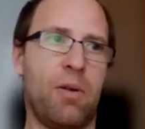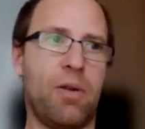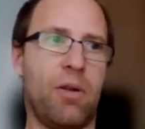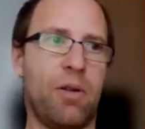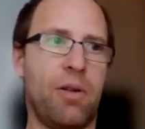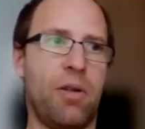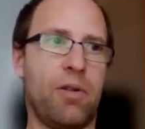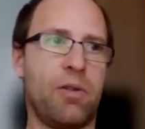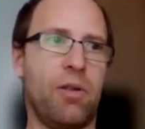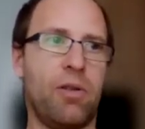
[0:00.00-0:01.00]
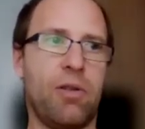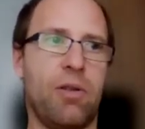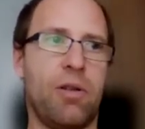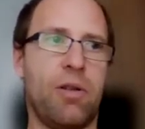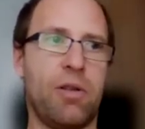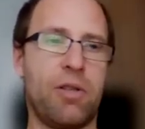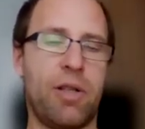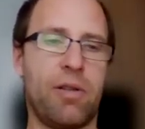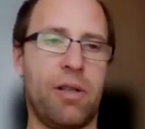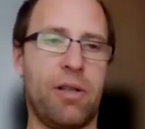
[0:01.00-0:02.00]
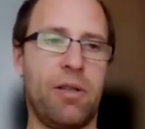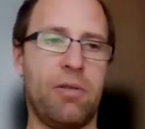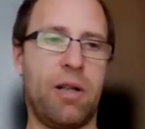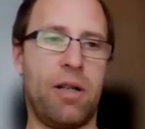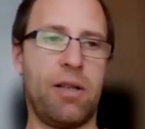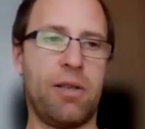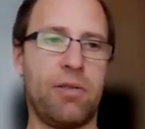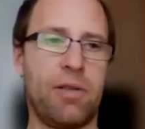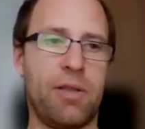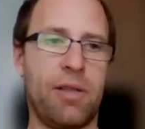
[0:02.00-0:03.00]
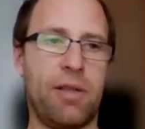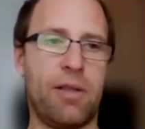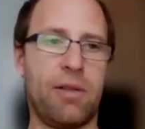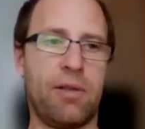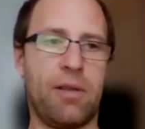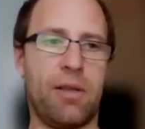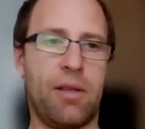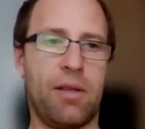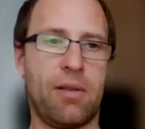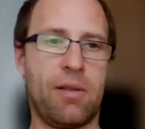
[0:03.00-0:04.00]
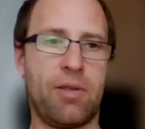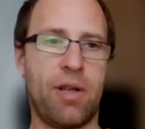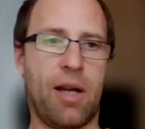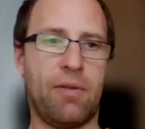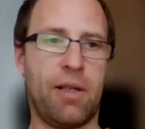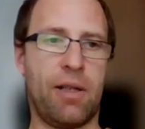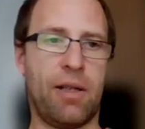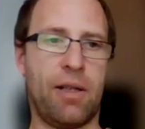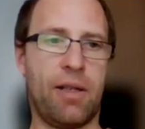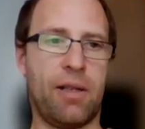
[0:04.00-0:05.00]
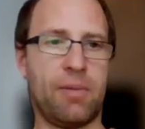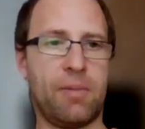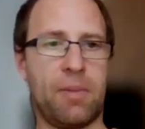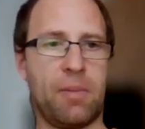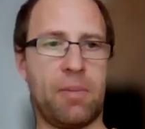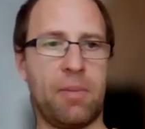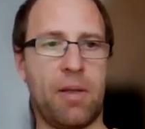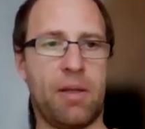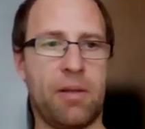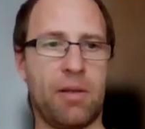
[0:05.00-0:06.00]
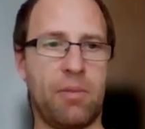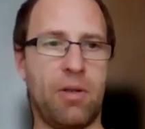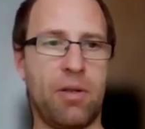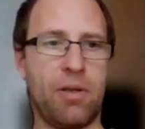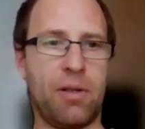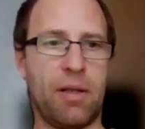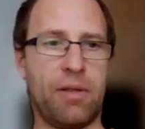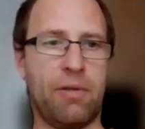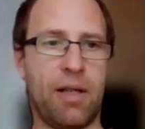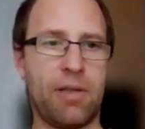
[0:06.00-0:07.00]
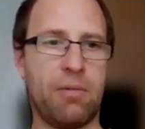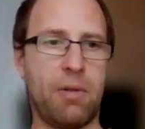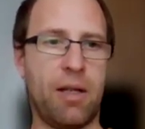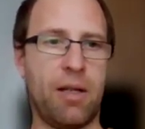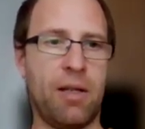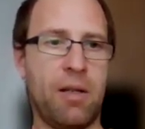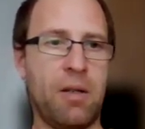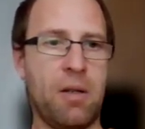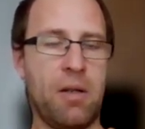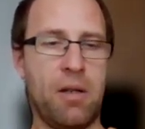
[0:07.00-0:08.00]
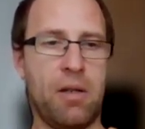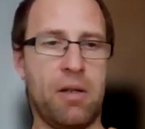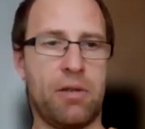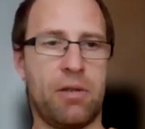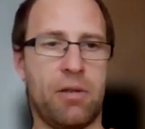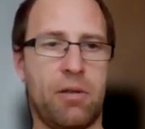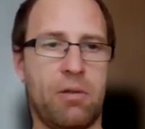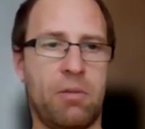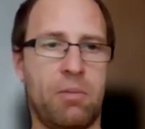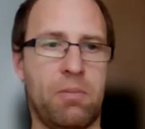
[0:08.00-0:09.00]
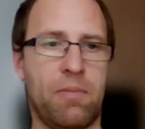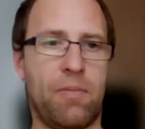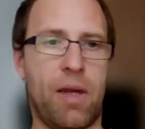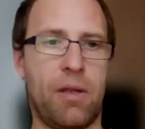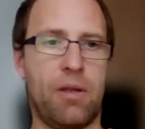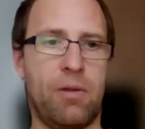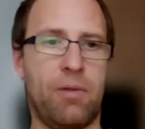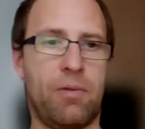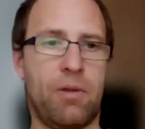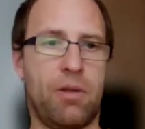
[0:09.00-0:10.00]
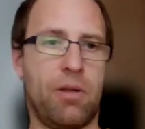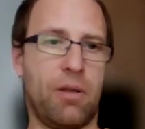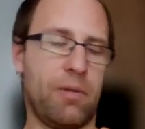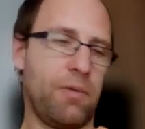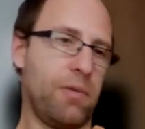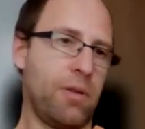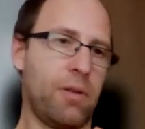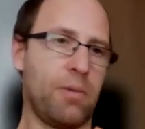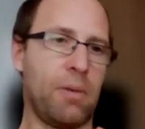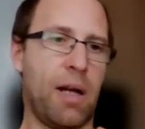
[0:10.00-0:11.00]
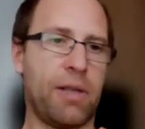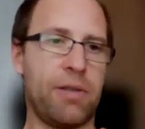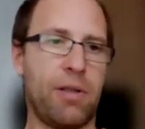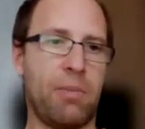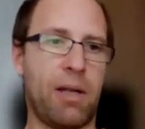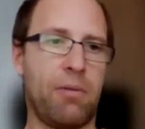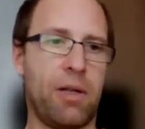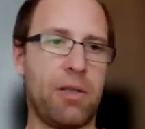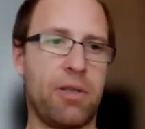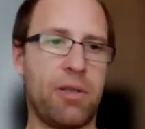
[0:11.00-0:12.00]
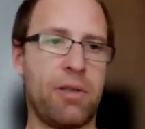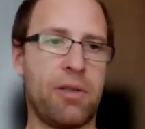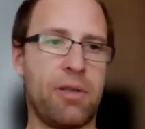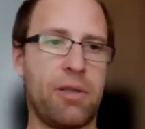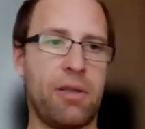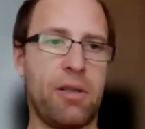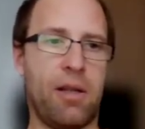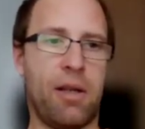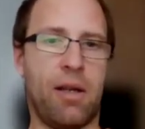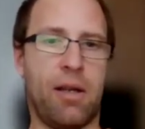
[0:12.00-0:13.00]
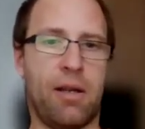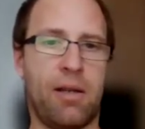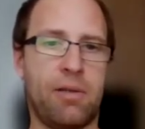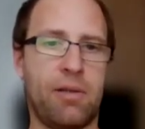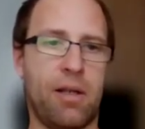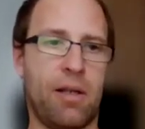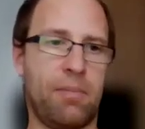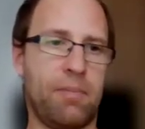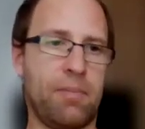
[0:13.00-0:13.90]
your talk or generally who are interested in Java in a more advanced way. So thank you for answering my questions, and yeah,